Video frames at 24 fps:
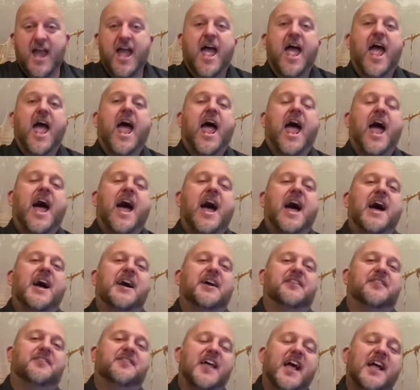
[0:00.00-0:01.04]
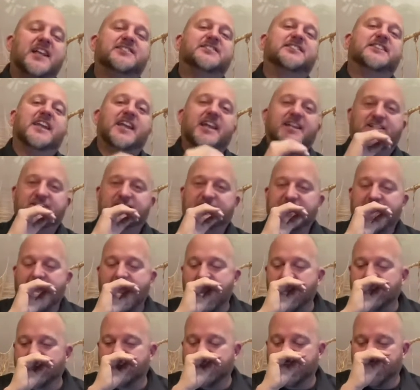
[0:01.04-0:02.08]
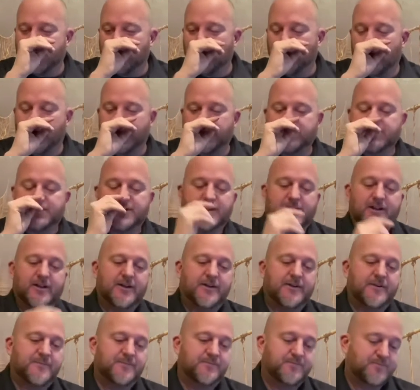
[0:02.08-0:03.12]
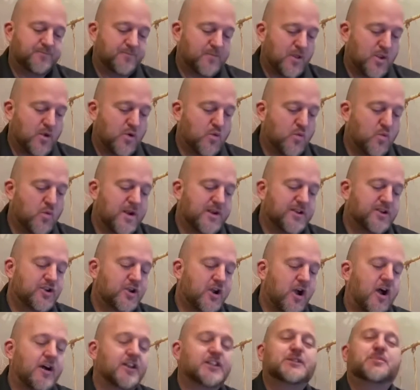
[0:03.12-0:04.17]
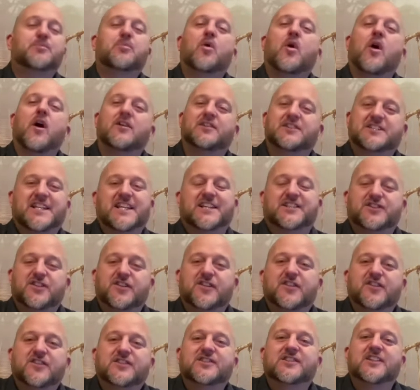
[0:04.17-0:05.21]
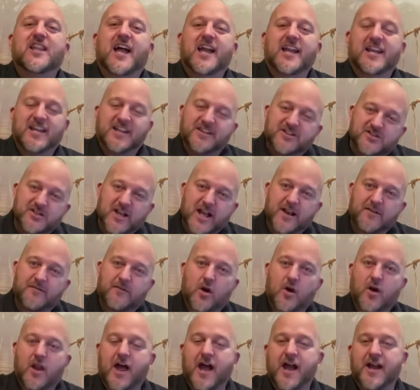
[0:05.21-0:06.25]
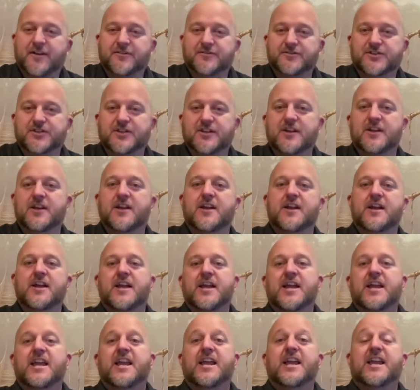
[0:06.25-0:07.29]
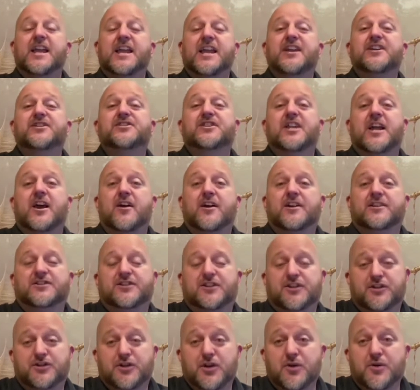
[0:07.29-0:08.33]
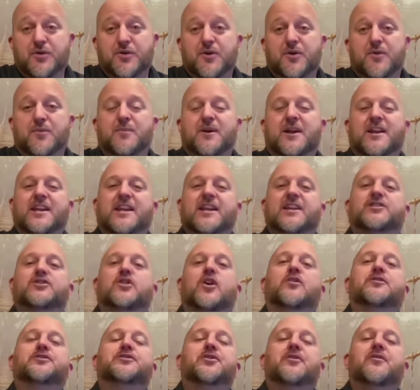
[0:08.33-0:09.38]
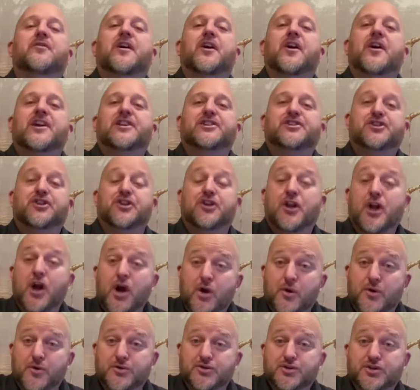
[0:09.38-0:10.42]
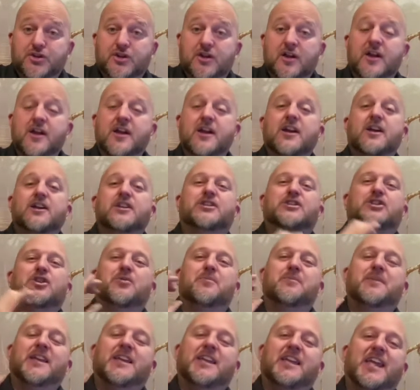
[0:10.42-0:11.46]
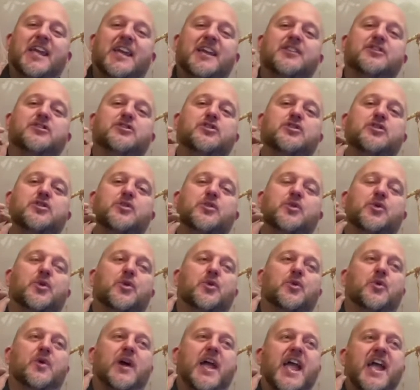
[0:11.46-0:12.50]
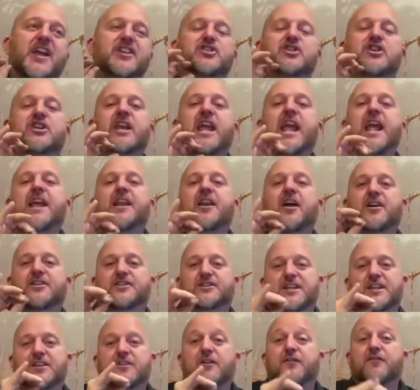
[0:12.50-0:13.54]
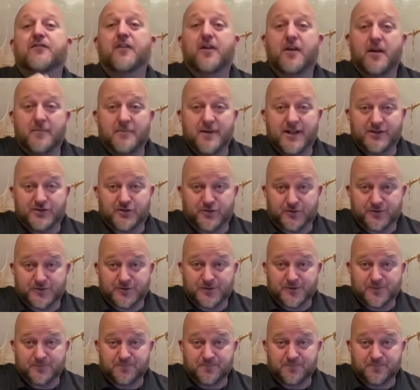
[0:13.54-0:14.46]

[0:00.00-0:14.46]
And that's exactly what God's process looks like inside of our lives. He is there as the tutor, but he is also there as the coach to begin to educate us in the fundamentals.